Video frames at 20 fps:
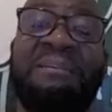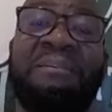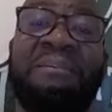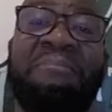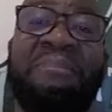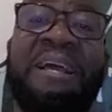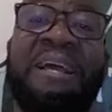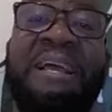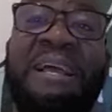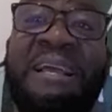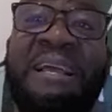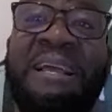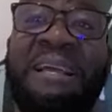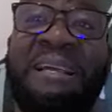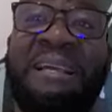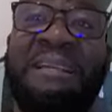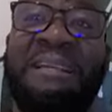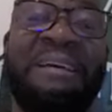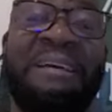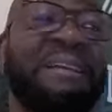man,
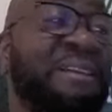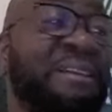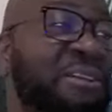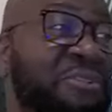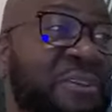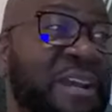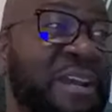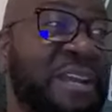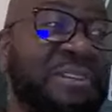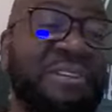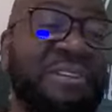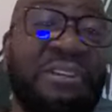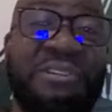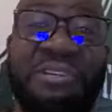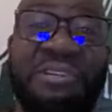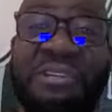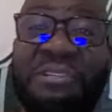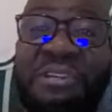another transition.